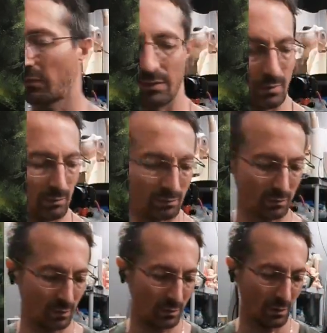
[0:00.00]
going to,
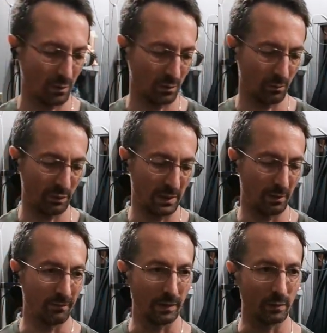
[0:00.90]
I'll paint a
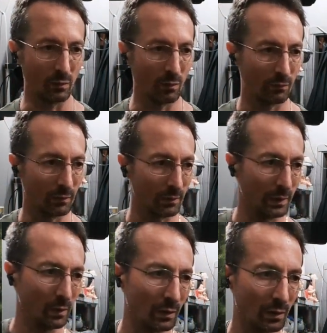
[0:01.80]
value over it later.